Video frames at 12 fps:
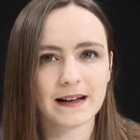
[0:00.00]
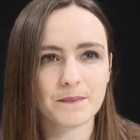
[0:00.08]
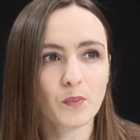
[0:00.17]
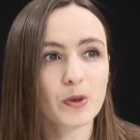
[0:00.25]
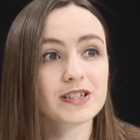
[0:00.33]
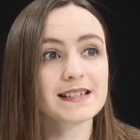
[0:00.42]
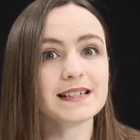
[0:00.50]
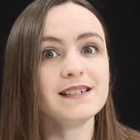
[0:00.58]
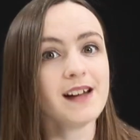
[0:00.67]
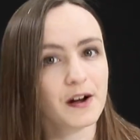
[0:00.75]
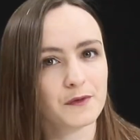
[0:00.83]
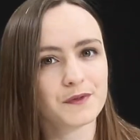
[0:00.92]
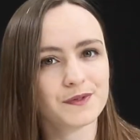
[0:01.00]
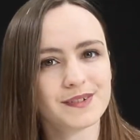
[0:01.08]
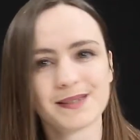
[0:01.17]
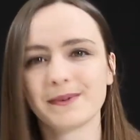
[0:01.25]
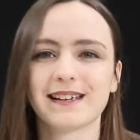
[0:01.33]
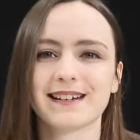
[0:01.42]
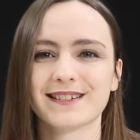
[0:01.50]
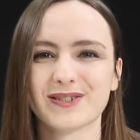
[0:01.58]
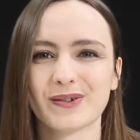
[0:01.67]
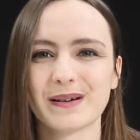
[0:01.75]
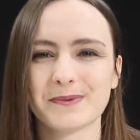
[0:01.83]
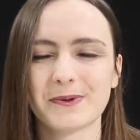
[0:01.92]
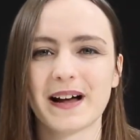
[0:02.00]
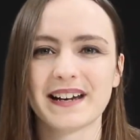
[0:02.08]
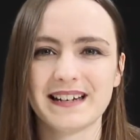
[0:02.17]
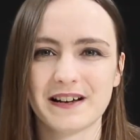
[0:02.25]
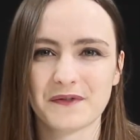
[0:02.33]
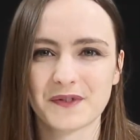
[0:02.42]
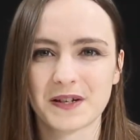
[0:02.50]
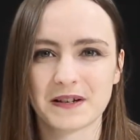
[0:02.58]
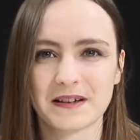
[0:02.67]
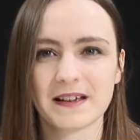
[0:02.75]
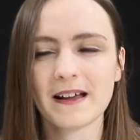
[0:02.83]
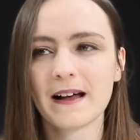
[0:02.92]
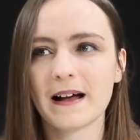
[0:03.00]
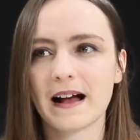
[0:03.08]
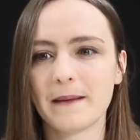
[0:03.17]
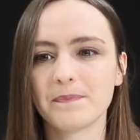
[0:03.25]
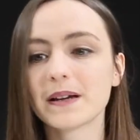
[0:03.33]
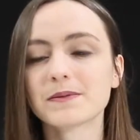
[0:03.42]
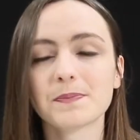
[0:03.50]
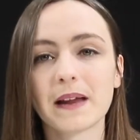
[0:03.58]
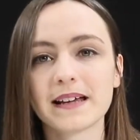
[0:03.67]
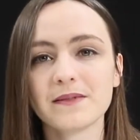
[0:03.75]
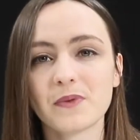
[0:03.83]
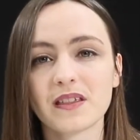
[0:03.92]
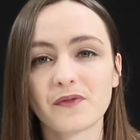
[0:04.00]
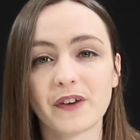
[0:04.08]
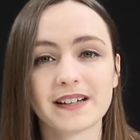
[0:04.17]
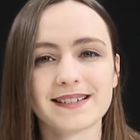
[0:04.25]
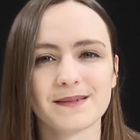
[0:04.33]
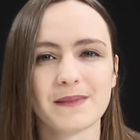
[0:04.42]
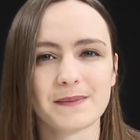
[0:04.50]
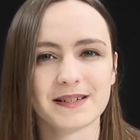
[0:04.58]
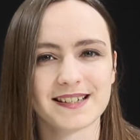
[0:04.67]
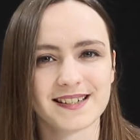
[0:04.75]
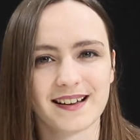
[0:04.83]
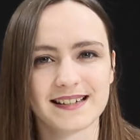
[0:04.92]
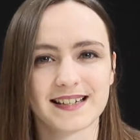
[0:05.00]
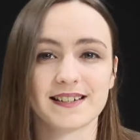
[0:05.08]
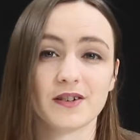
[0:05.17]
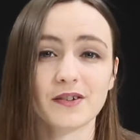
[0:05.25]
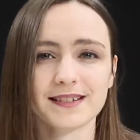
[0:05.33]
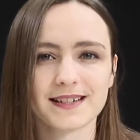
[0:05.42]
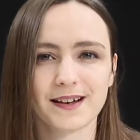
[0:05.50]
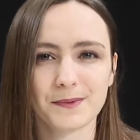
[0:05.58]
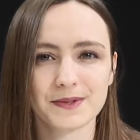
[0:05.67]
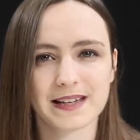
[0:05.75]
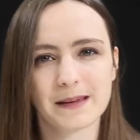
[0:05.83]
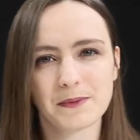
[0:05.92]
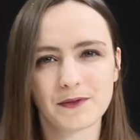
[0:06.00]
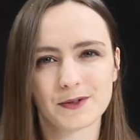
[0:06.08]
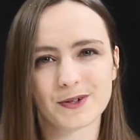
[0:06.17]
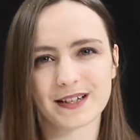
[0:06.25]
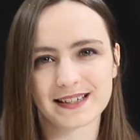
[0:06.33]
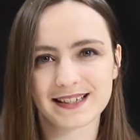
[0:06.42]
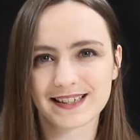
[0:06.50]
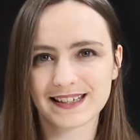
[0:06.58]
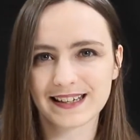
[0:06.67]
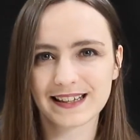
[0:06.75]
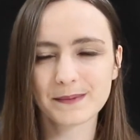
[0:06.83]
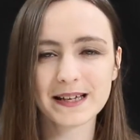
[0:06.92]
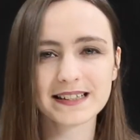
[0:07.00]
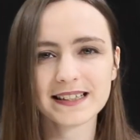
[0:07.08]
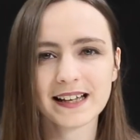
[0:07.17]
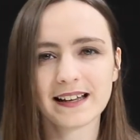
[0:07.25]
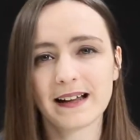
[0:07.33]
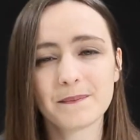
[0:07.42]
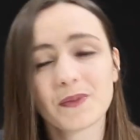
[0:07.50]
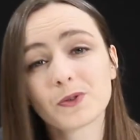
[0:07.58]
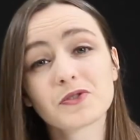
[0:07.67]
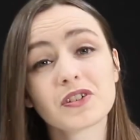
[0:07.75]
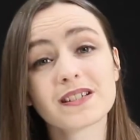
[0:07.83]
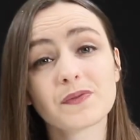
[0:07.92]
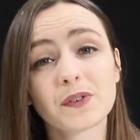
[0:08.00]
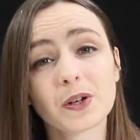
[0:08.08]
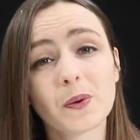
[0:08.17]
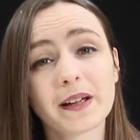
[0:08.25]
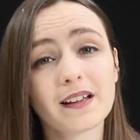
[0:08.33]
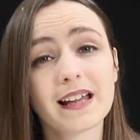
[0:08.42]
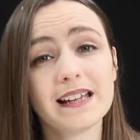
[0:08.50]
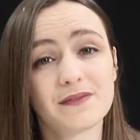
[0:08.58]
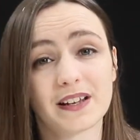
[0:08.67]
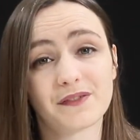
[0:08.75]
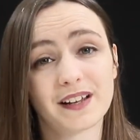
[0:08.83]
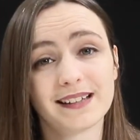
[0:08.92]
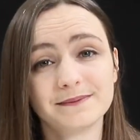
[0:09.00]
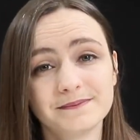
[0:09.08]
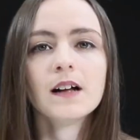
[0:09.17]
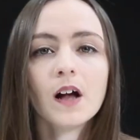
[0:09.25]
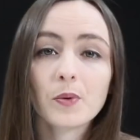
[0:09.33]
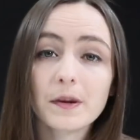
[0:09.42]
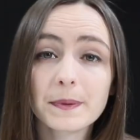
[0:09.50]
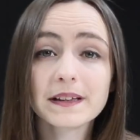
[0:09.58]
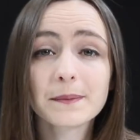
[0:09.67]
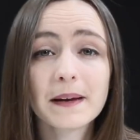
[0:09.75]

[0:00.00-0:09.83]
which is enough to make it enjoyable and enough to be able to play with friends and maybe disguise it as a non-Star Wars game if you're trying to sneak them in, or just for a quick evening filler. We're upping the